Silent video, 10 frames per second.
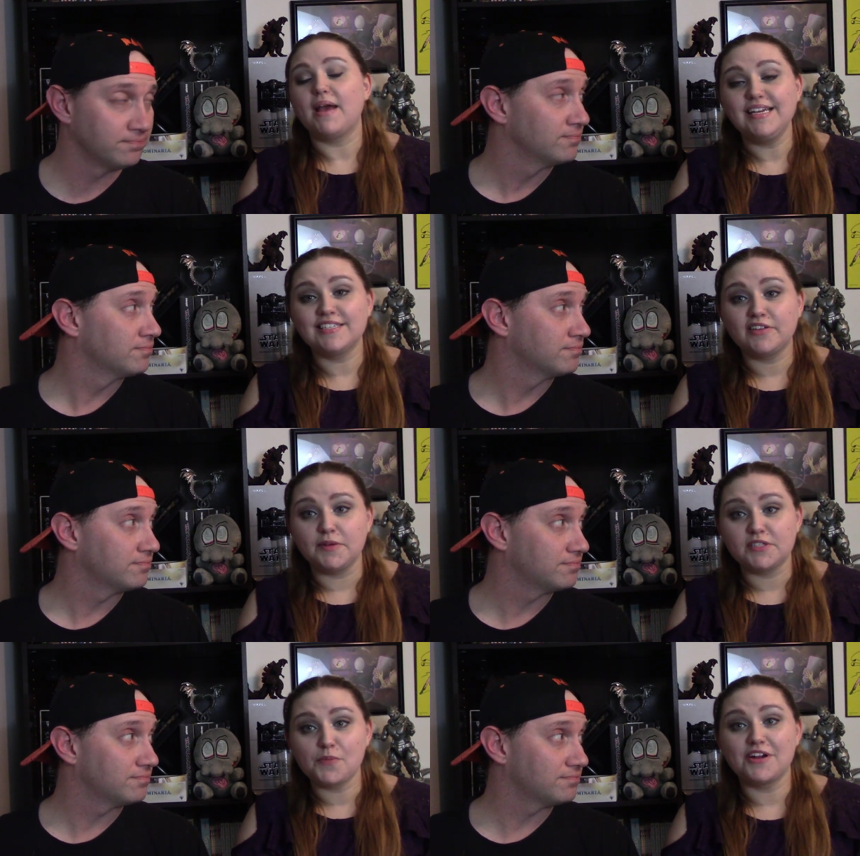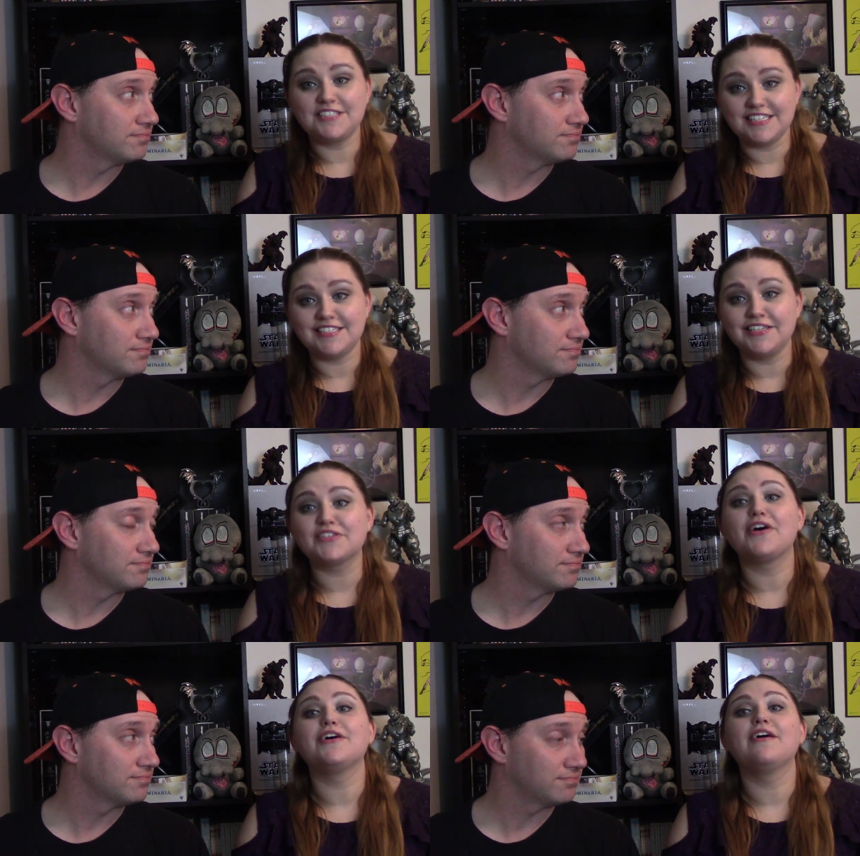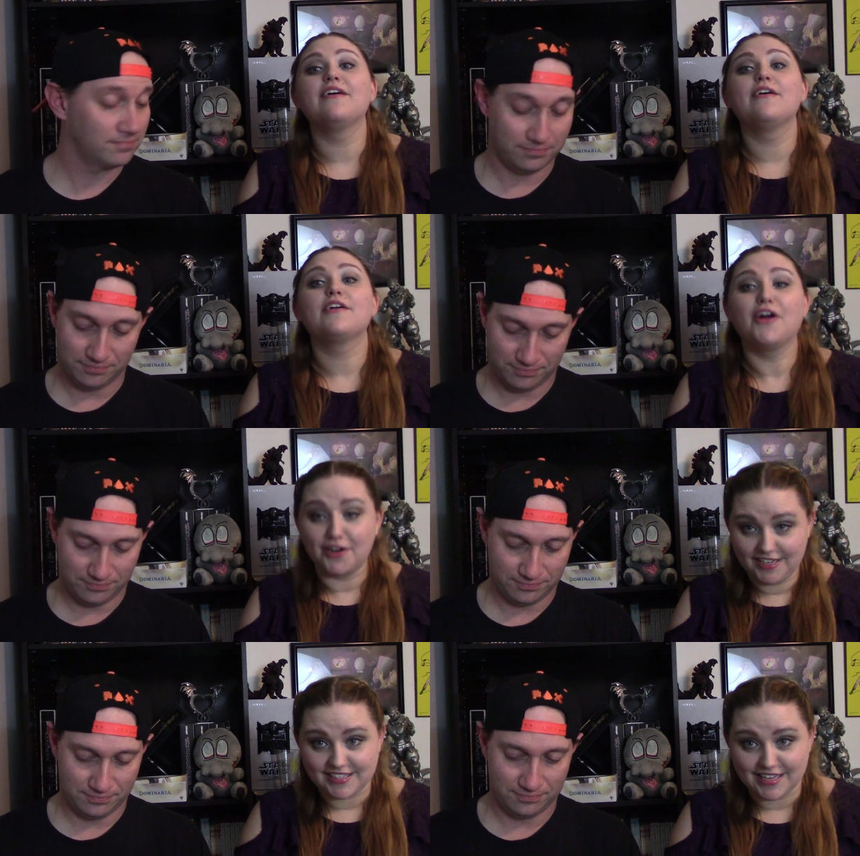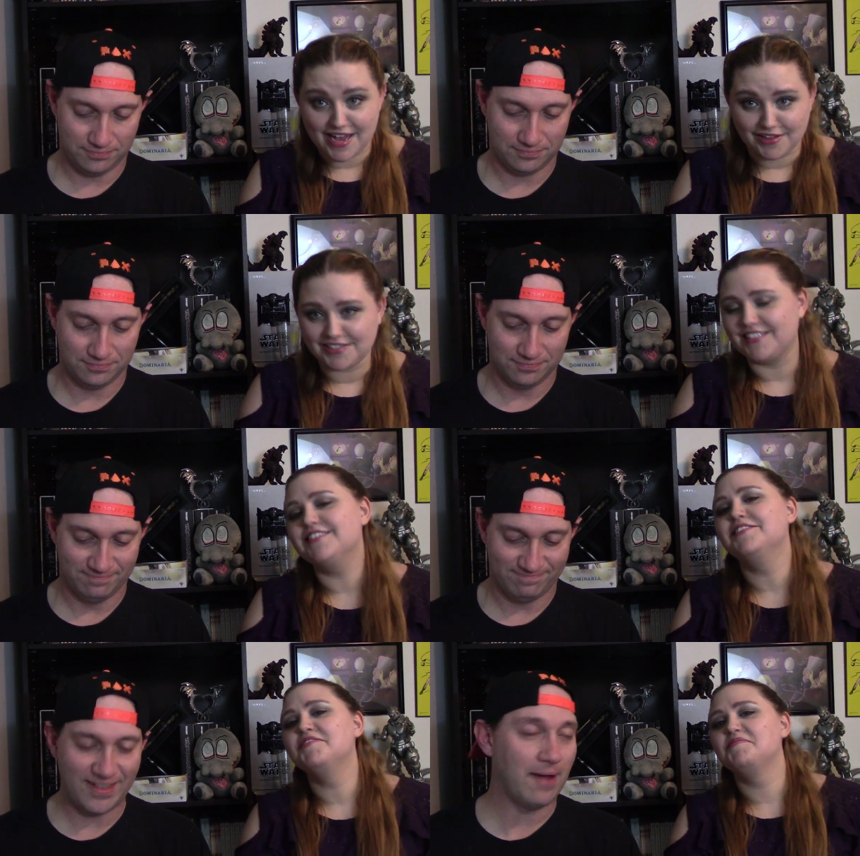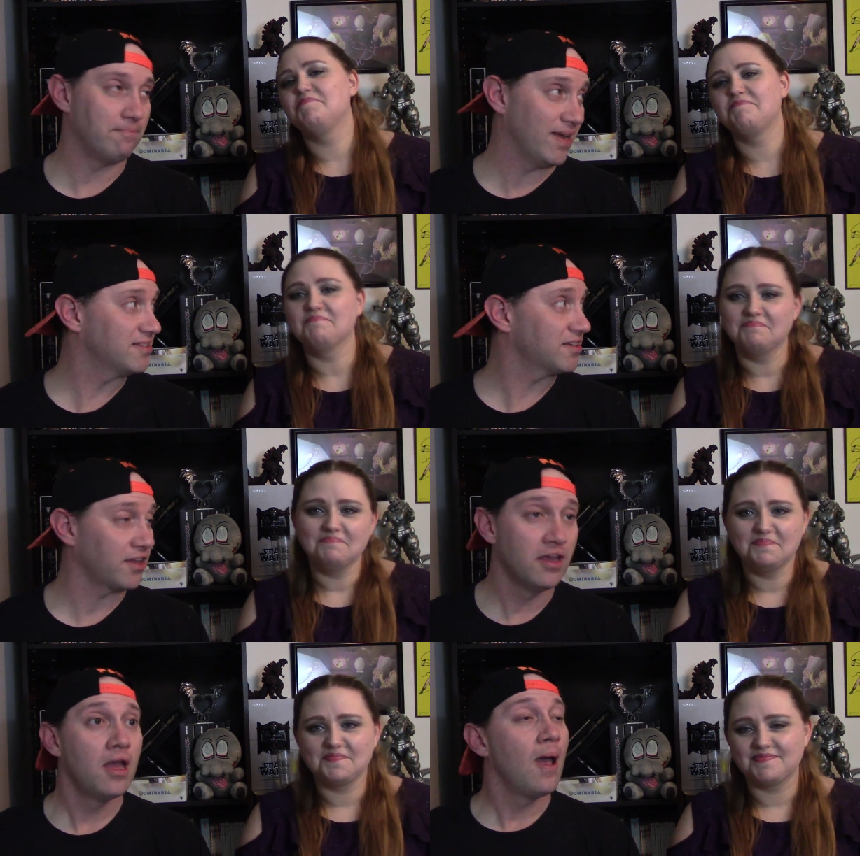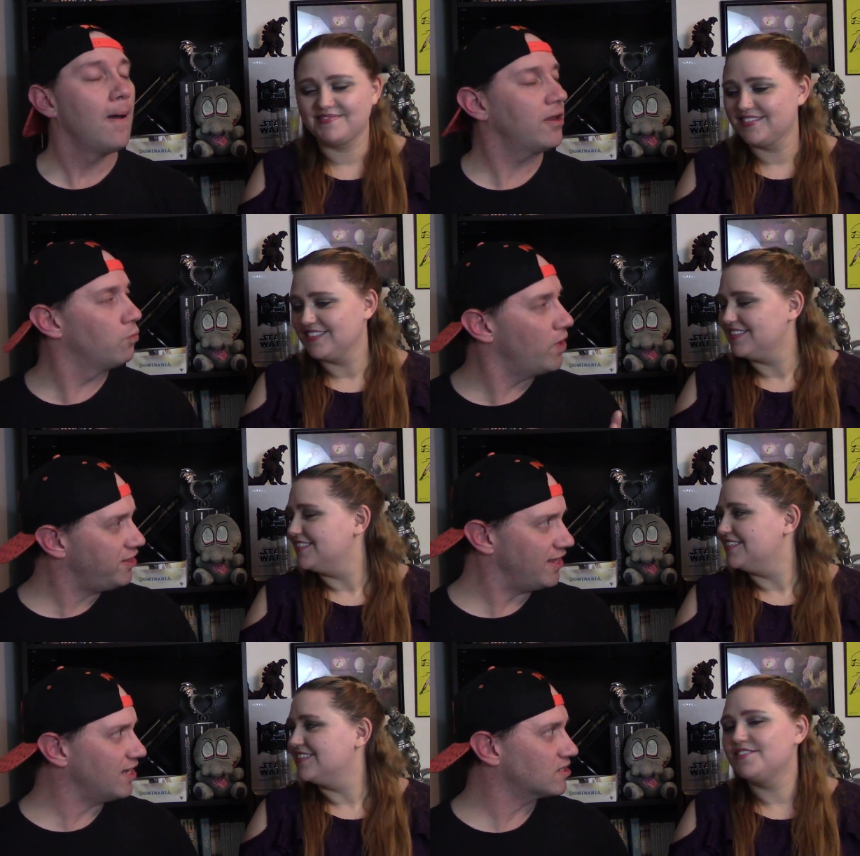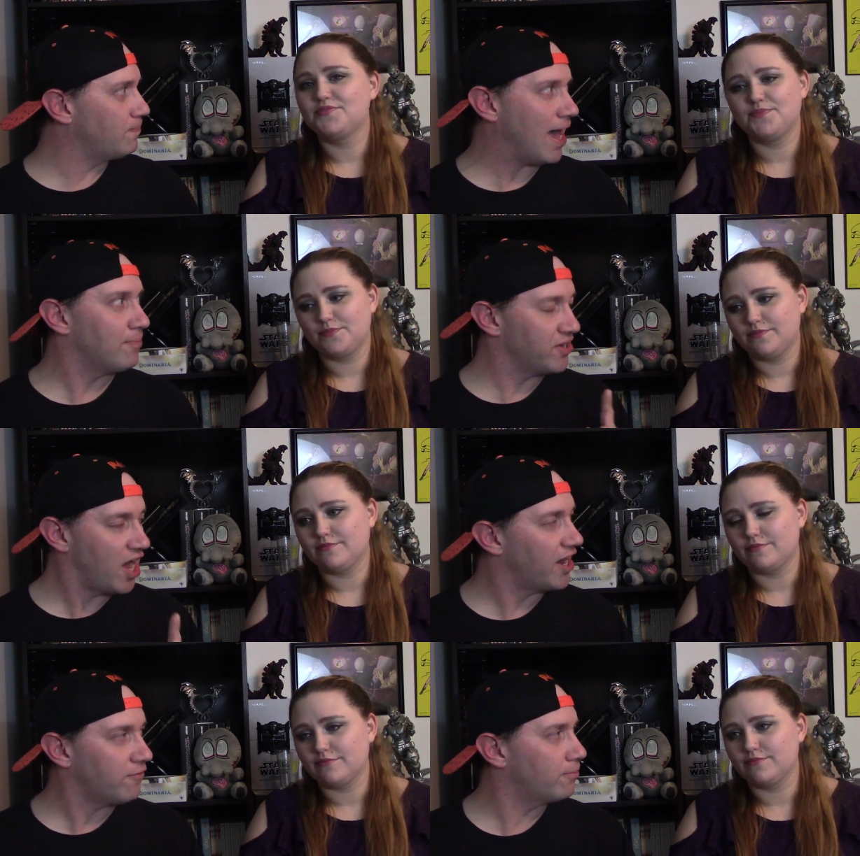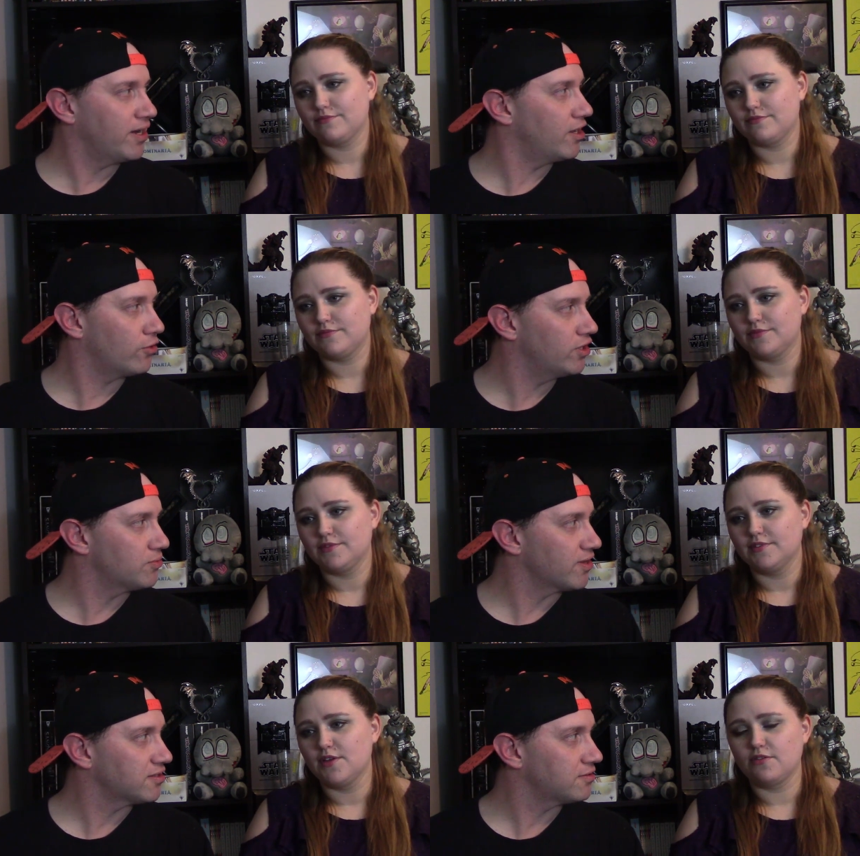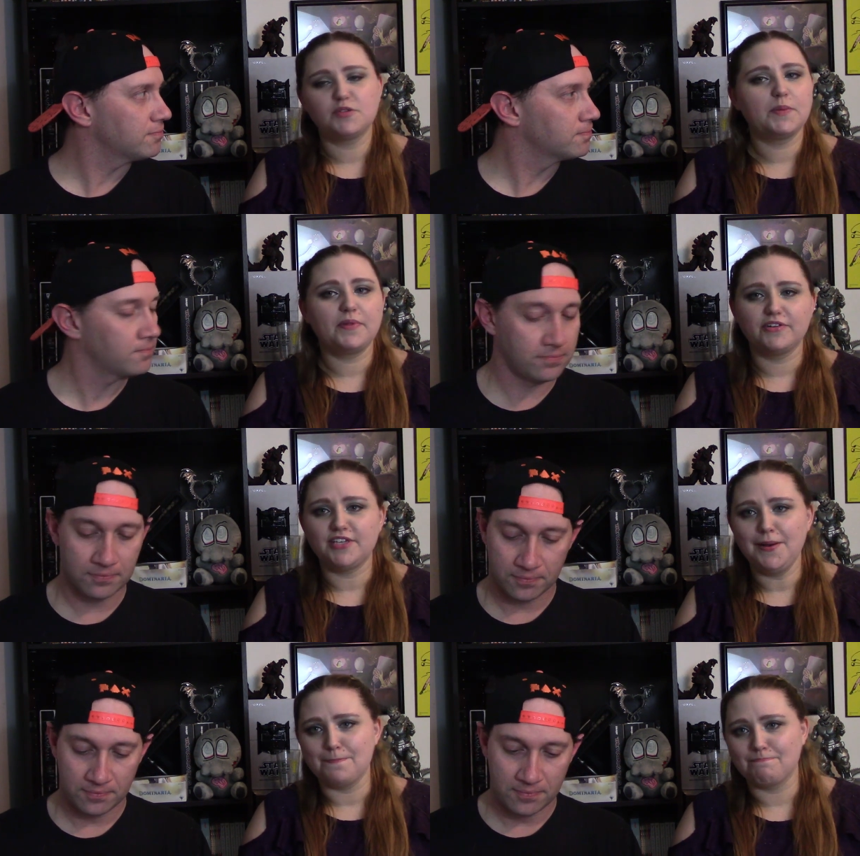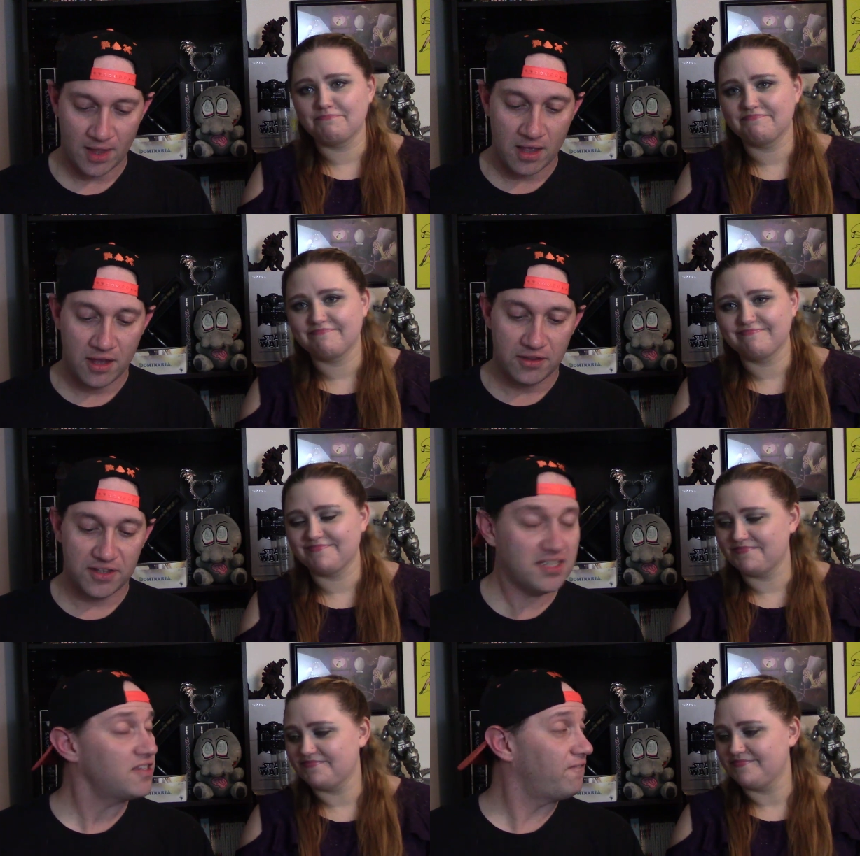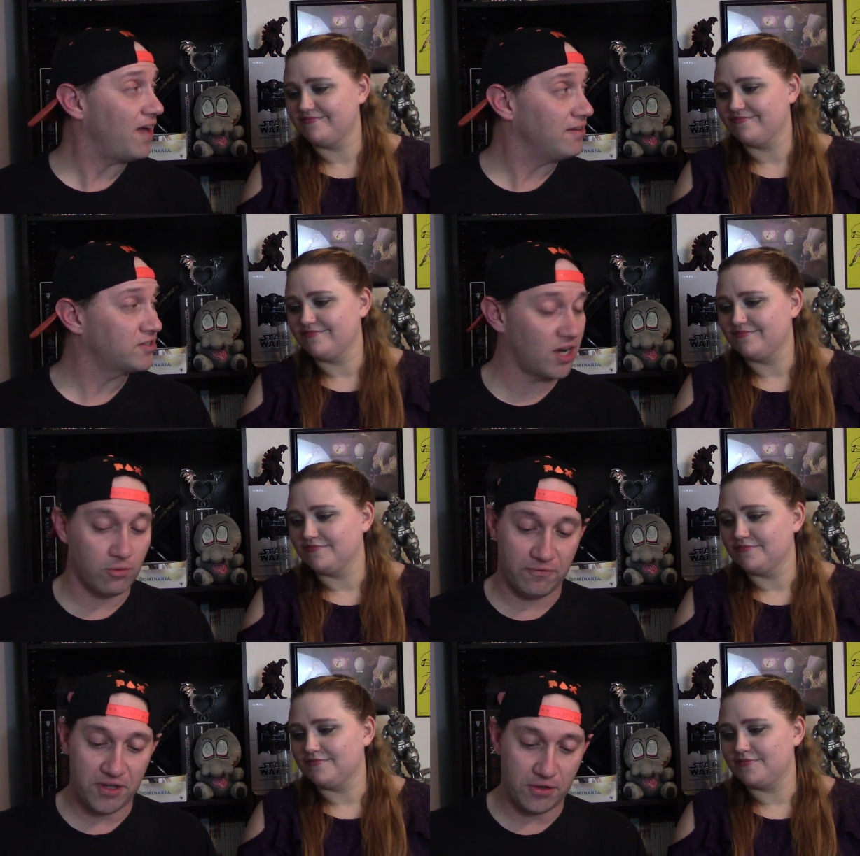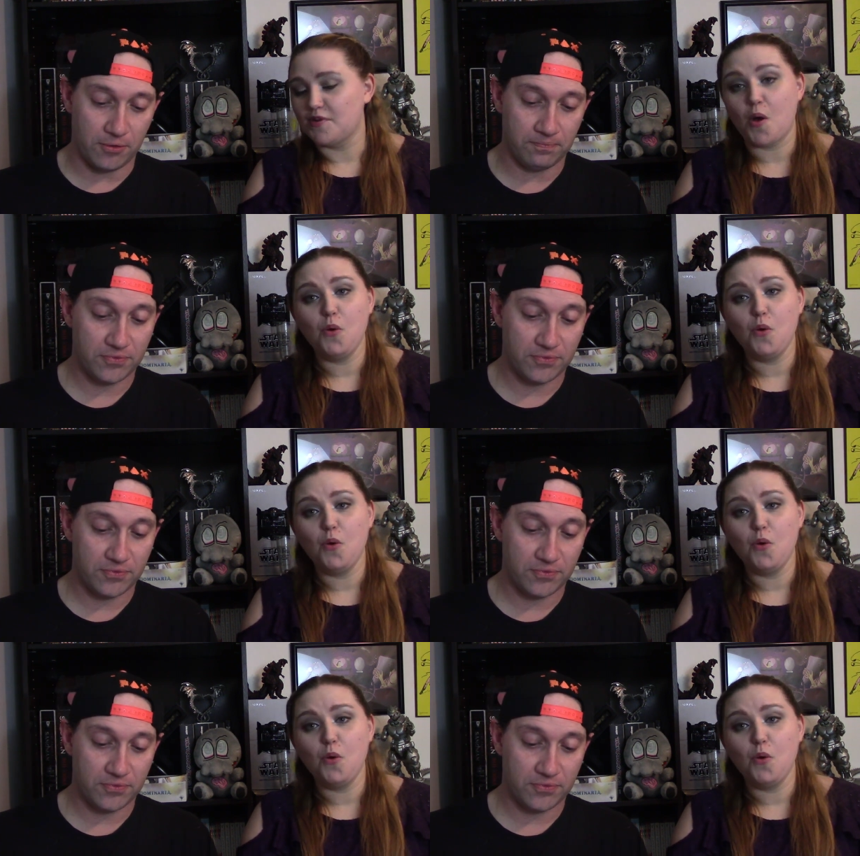Speaker 1: Basically, someone at DC saw Guardians of the Galaxy.
Speaker 2: Yeah, basically. And we think it's bad, but not everybody agrees with us. Those
Speaker 1: people are dumb.
Speaker 2: This is a 5-star review